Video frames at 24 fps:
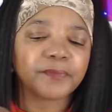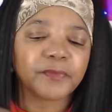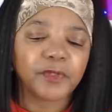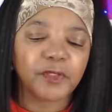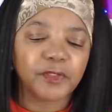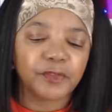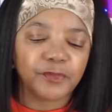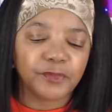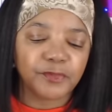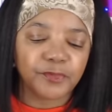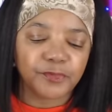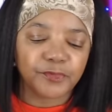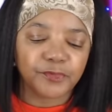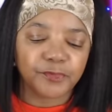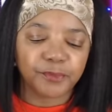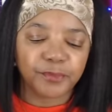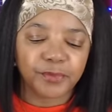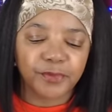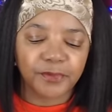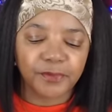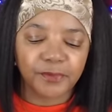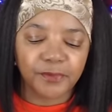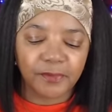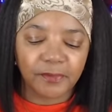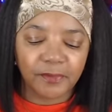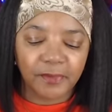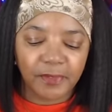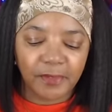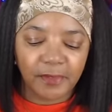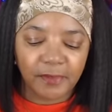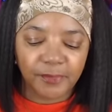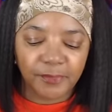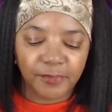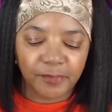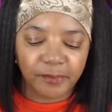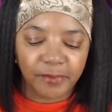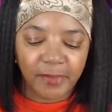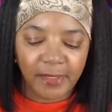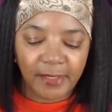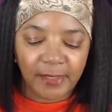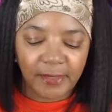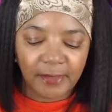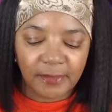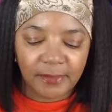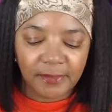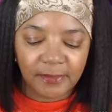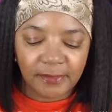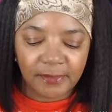You just put it around your
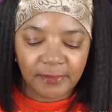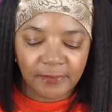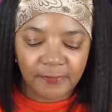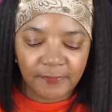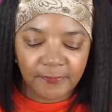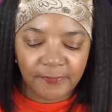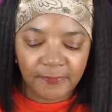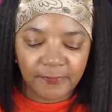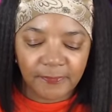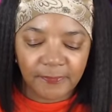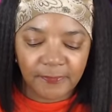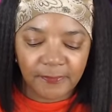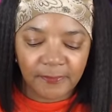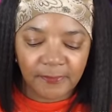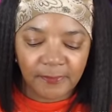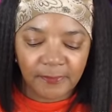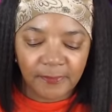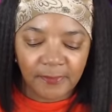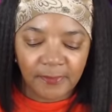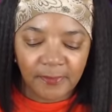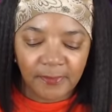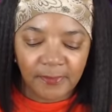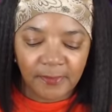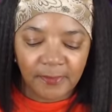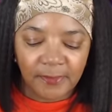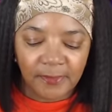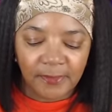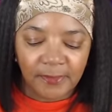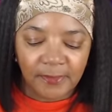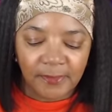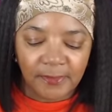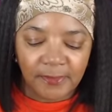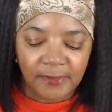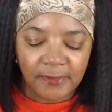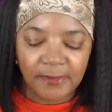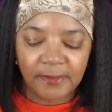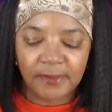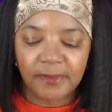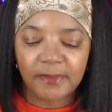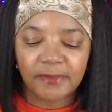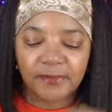panties and